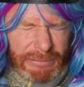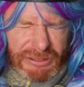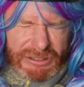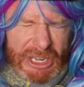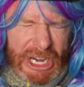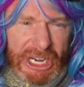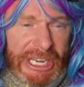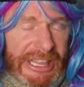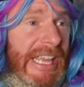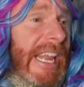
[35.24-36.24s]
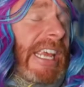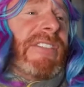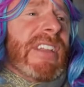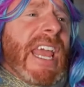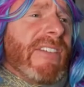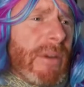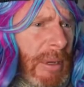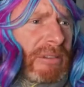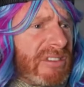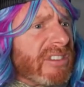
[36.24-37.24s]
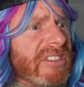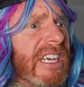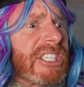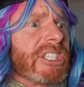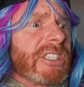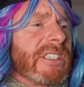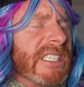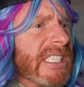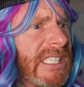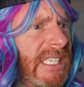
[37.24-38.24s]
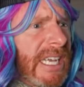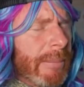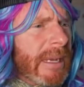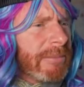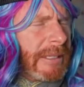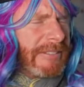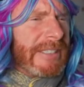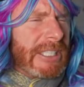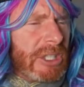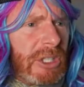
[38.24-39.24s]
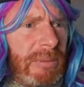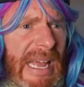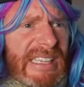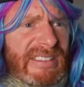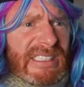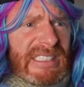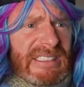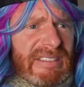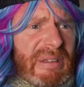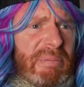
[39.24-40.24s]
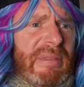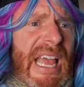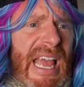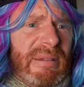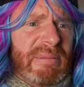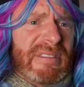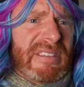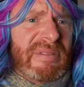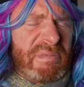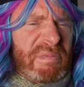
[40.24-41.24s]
sorry that I even have a bone structure. It makes me feel too masculine sometimes.